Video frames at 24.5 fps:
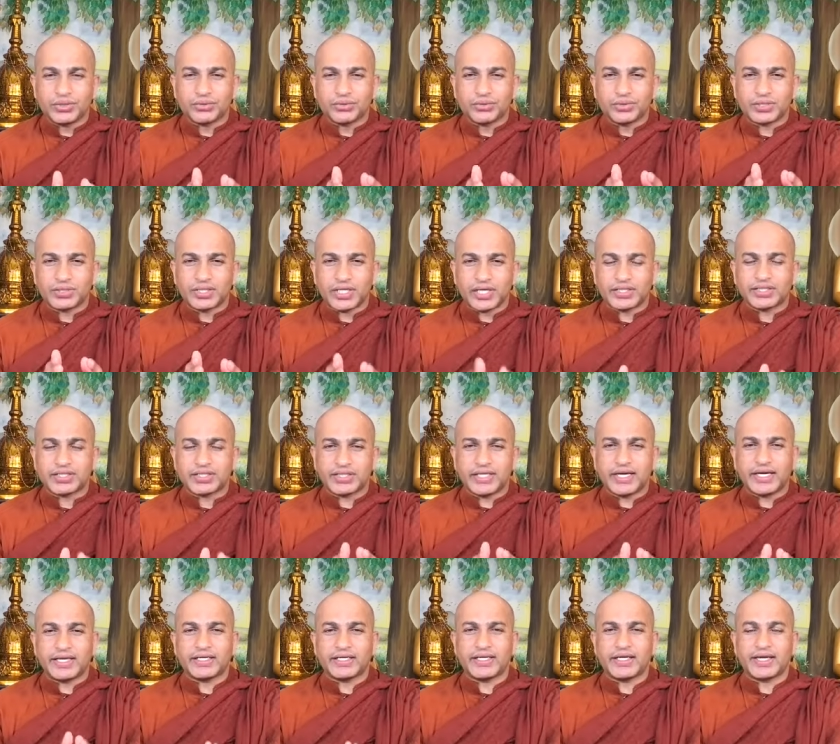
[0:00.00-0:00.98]
you touch
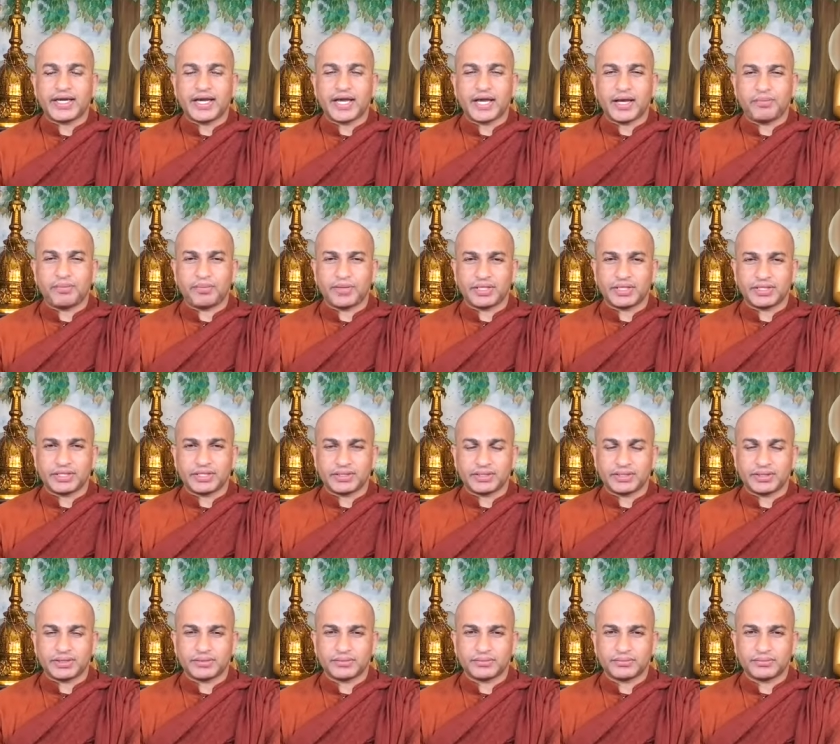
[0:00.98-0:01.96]
that inner
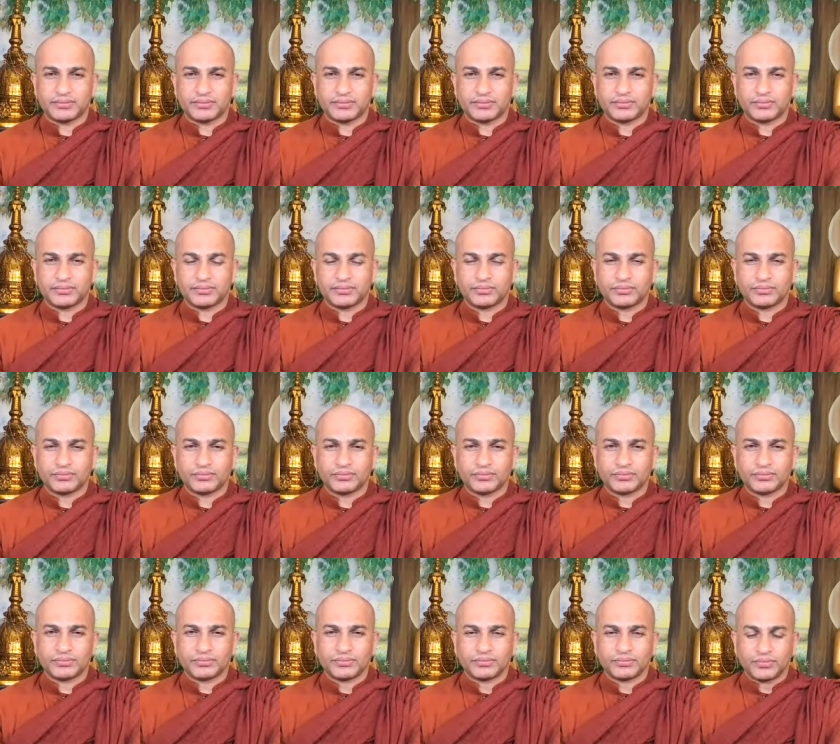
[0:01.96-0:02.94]
happiness,
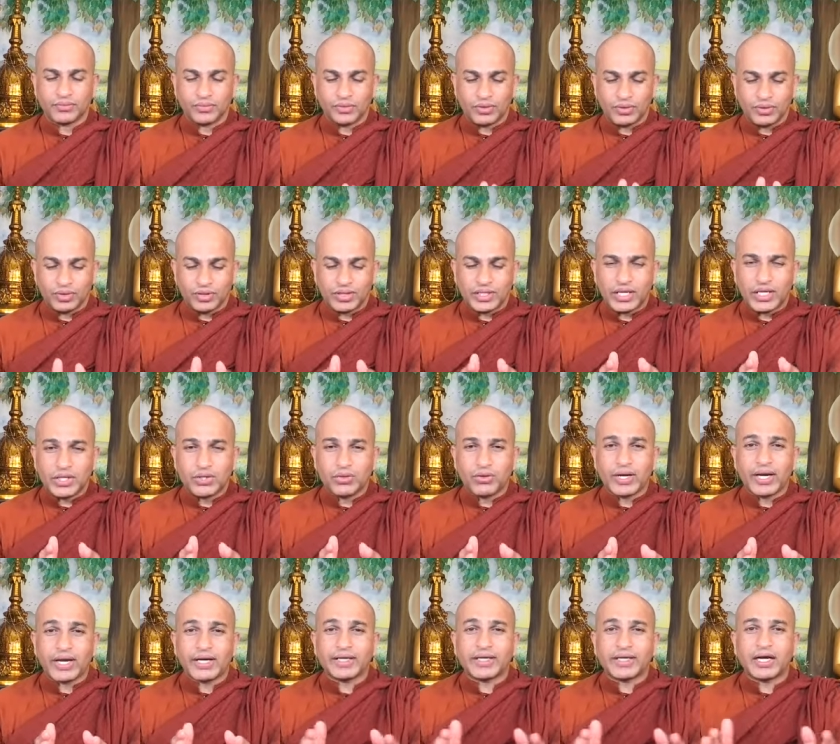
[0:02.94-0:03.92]
then you
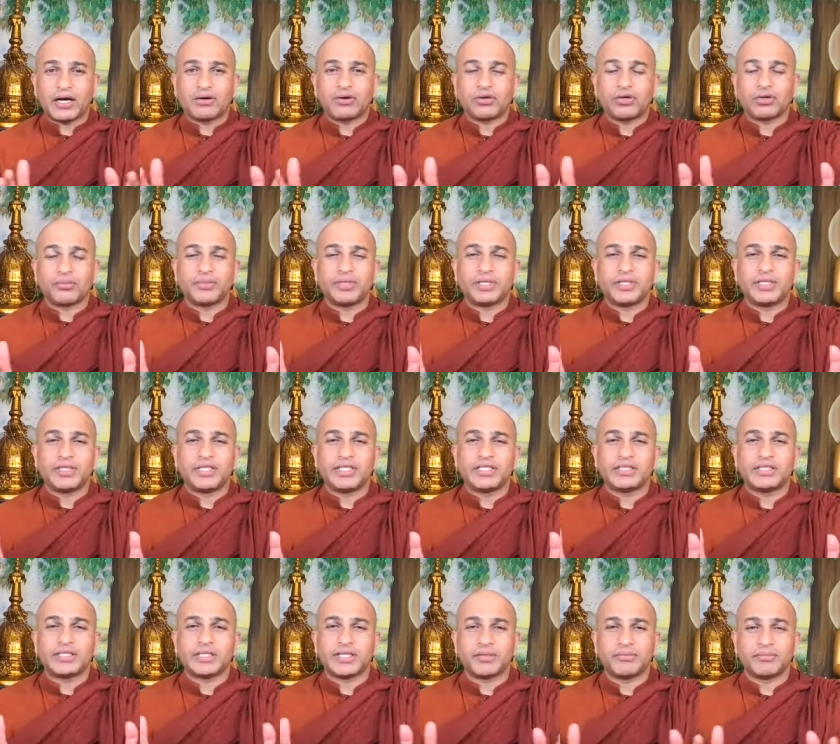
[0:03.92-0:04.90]
get out of the
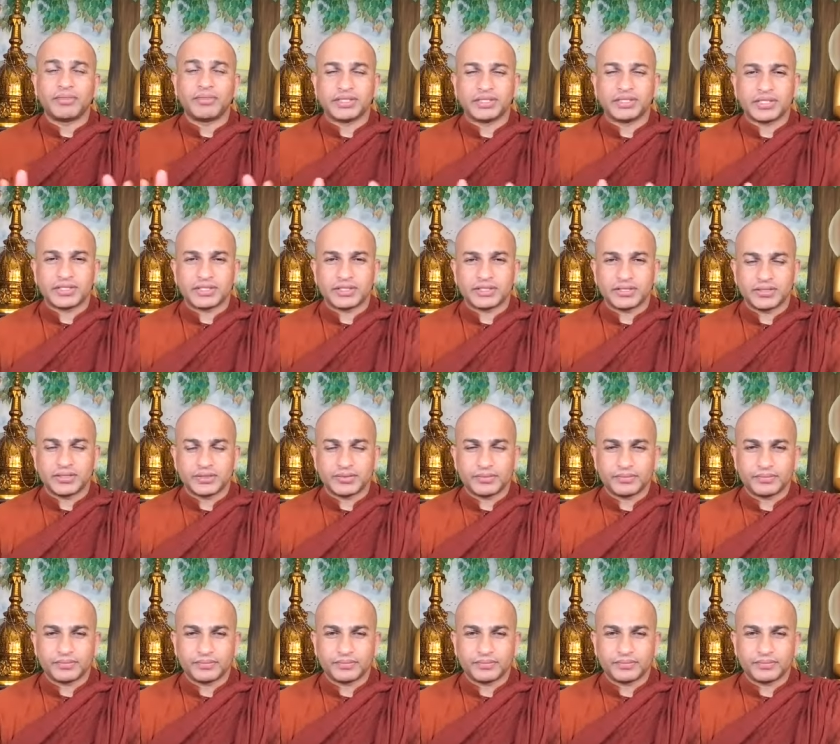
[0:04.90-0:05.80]
disturbances.